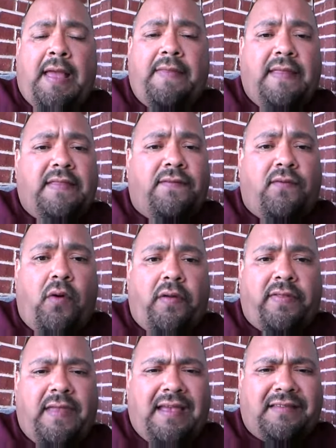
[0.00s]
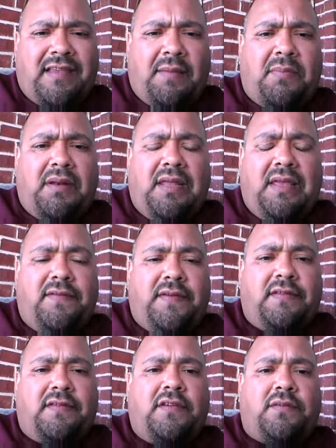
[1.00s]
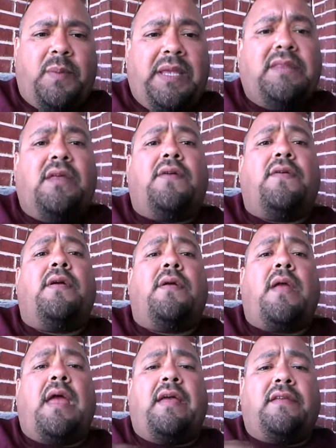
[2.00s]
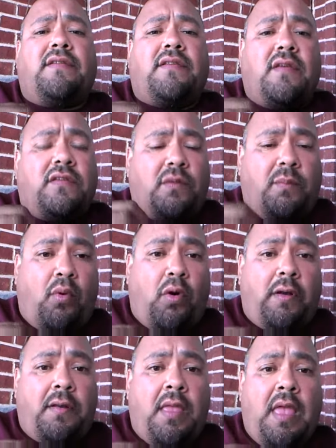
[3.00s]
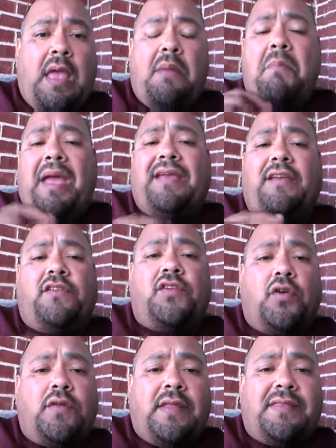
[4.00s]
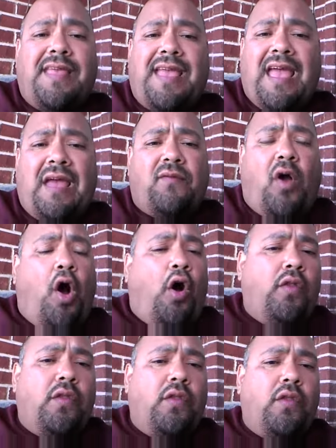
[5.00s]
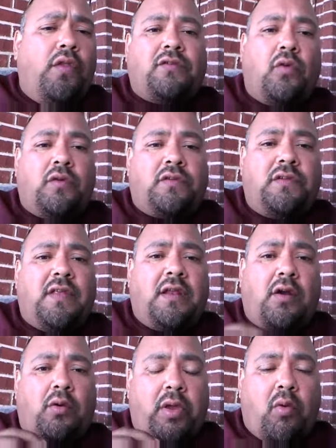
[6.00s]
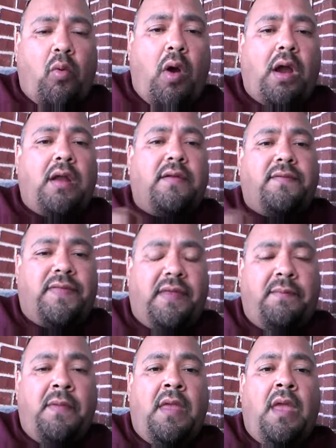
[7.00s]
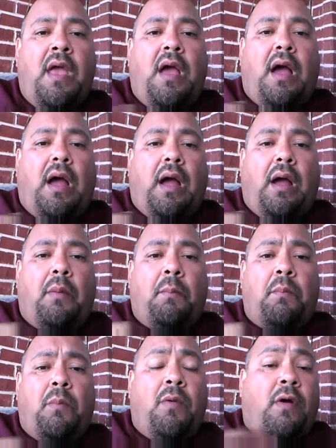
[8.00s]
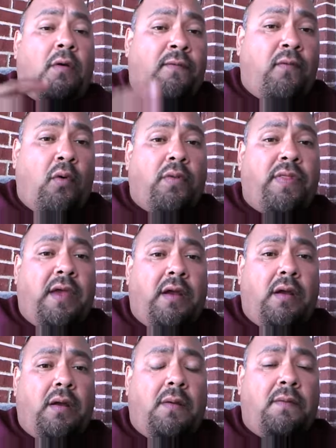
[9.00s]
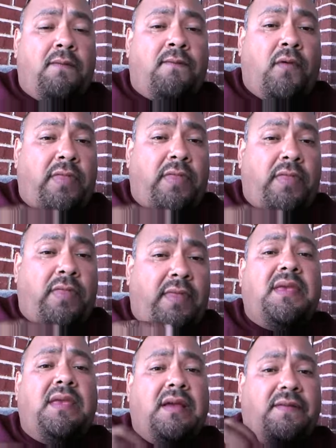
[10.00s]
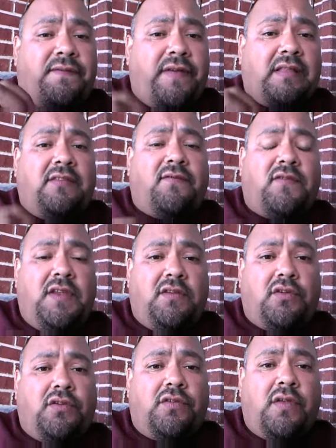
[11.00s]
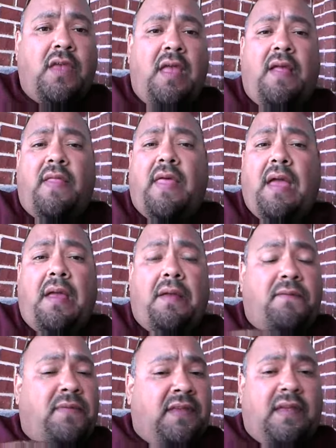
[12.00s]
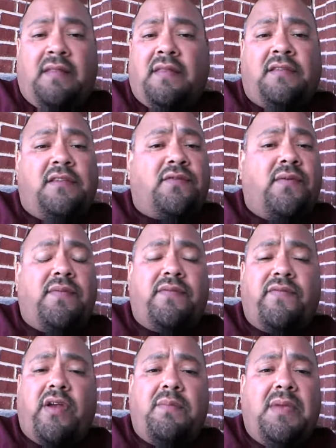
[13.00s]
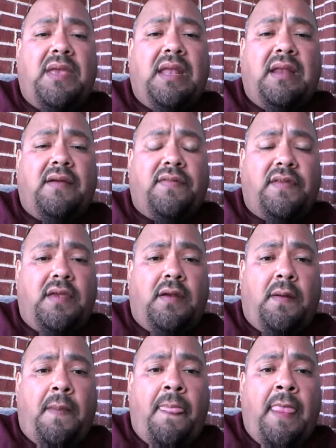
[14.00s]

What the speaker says: Then the fourth task, I believe, is just being there as support, making sure that they have all the resources that are required of them, or for them to be effective teachers. This is from the very beginning of the year.